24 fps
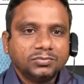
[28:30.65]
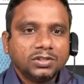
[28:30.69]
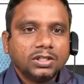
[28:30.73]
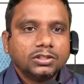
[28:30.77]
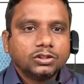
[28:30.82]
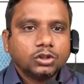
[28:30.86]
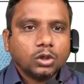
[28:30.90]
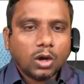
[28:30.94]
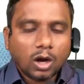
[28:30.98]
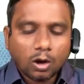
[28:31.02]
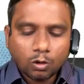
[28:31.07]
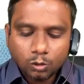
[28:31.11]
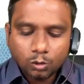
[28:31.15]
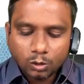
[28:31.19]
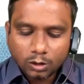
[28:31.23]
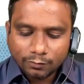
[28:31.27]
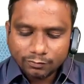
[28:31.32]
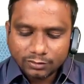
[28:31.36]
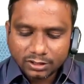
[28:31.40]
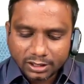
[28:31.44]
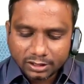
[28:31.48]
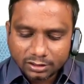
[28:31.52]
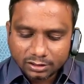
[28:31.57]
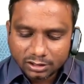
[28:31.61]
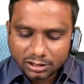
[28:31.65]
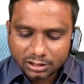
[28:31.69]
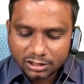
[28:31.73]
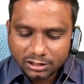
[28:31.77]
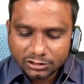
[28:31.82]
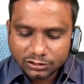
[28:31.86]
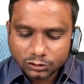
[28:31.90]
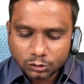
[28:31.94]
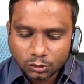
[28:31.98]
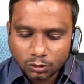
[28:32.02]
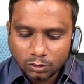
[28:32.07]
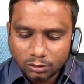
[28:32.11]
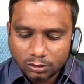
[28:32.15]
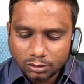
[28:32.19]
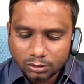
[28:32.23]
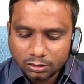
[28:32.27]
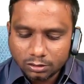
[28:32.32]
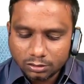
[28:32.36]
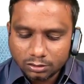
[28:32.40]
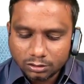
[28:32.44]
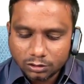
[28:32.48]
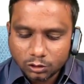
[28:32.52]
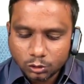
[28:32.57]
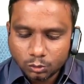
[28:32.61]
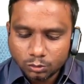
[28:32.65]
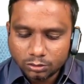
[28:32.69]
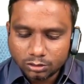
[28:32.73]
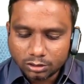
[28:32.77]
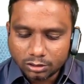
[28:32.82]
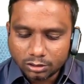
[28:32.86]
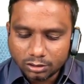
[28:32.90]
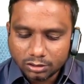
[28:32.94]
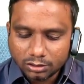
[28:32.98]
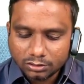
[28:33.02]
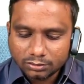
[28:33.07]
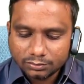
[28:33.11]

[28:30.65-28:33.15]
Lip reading: So out of that, he sold 2/3.